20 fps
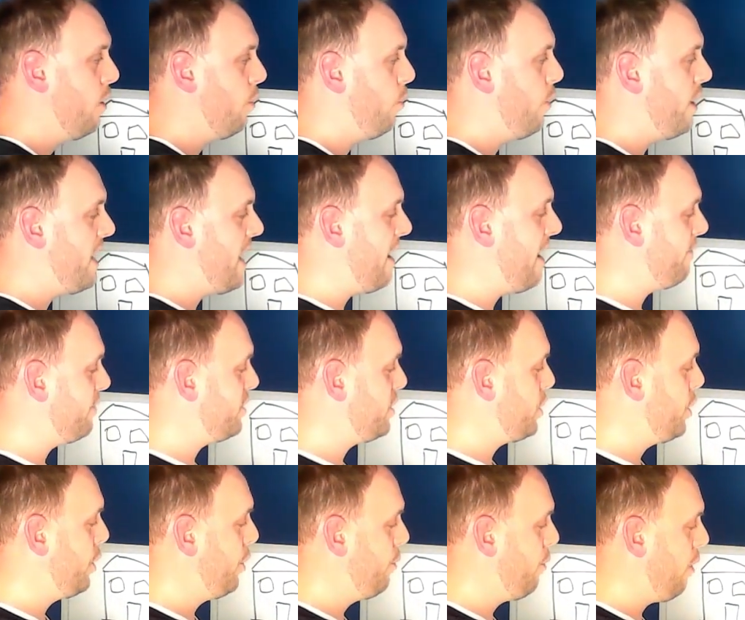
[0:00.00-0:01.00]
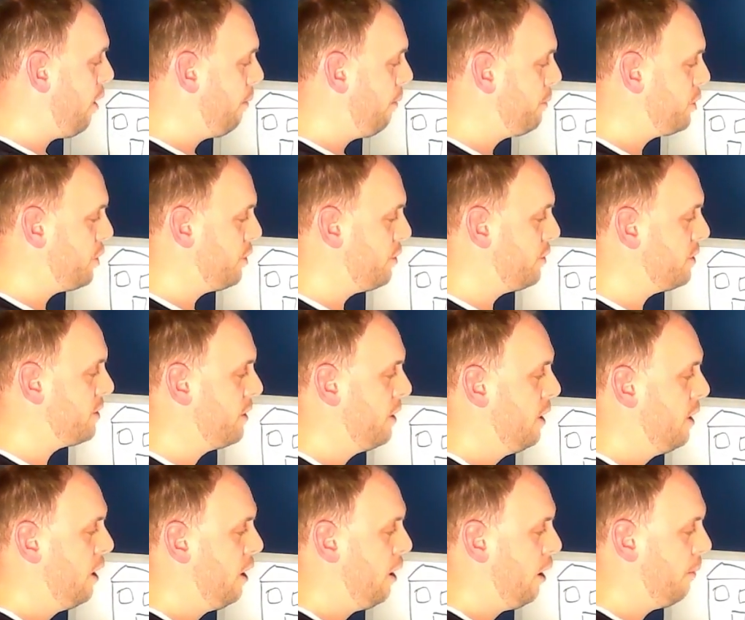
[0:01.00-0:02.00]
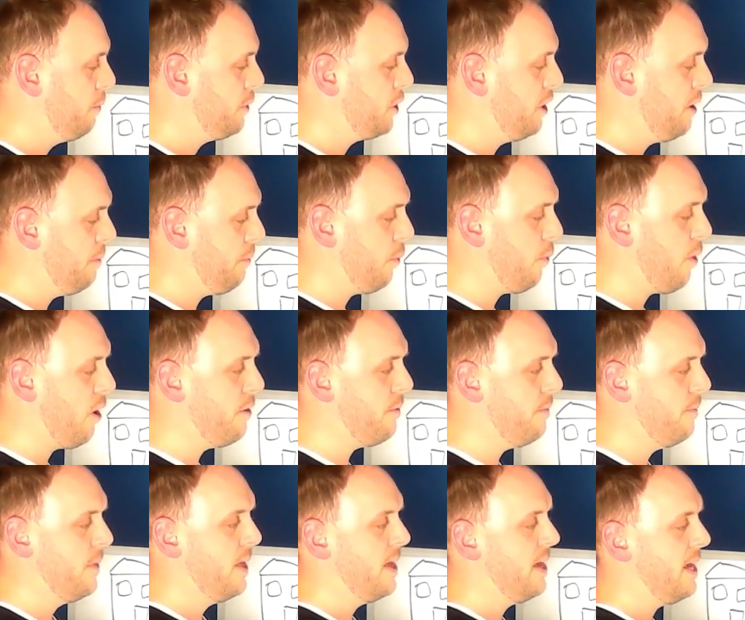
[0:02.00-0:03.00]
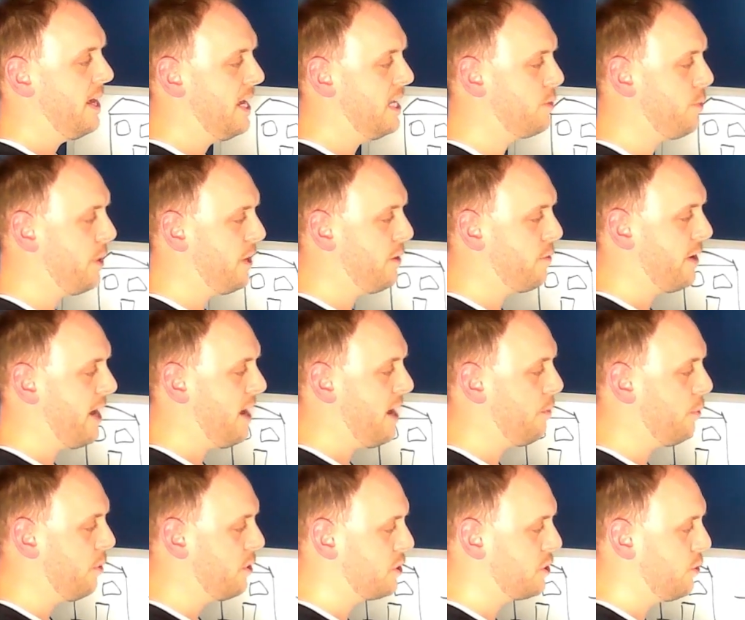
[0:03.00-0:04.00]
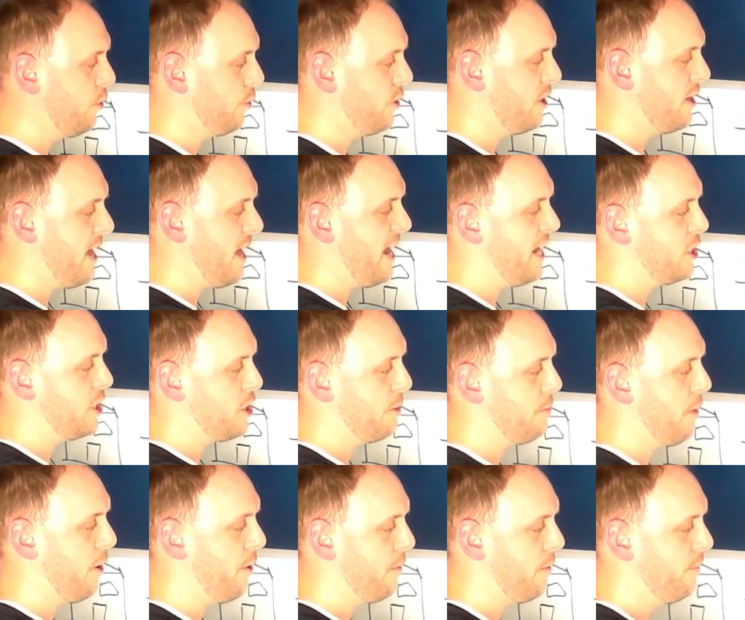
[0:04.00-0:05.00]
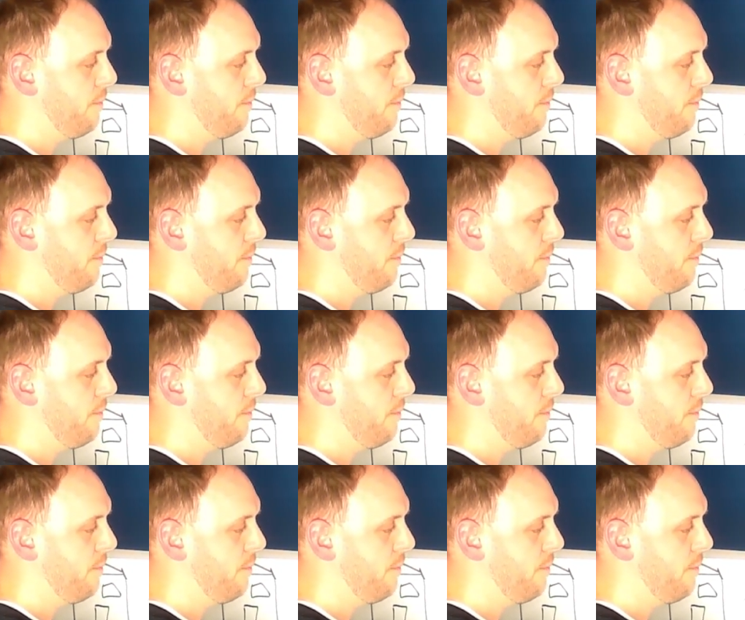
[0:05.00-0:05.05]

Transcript: we have two options. Option number one is we create what's called an HMO.